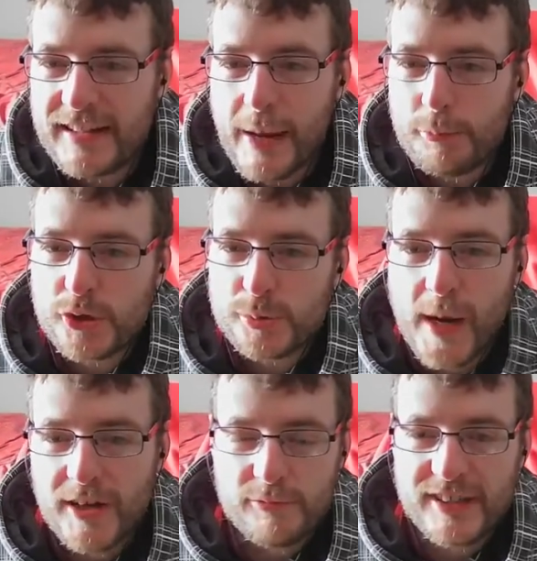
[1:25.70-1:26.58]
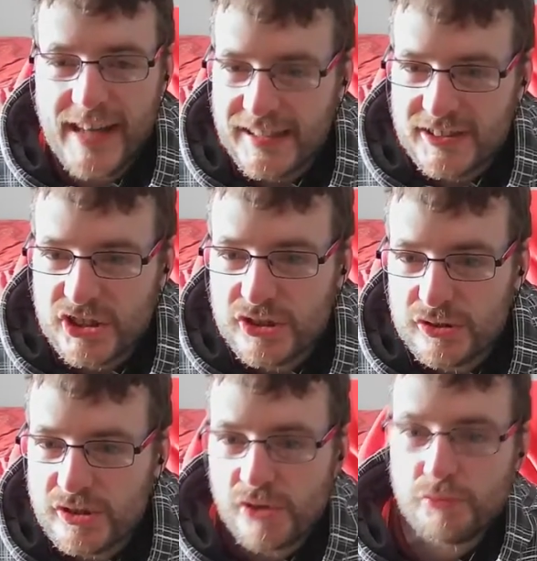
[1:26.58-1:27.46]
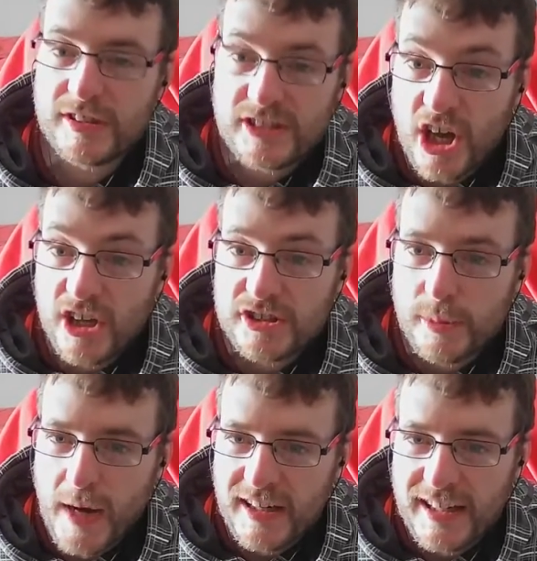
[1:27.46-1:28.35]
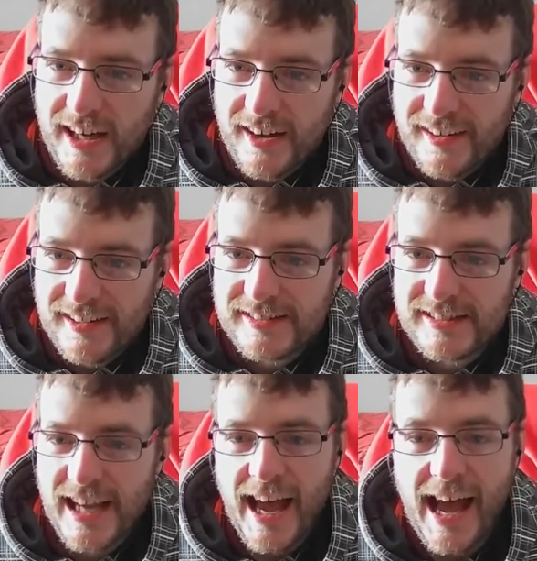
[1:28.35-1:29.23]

That was my reactions to Return to Monkey Island.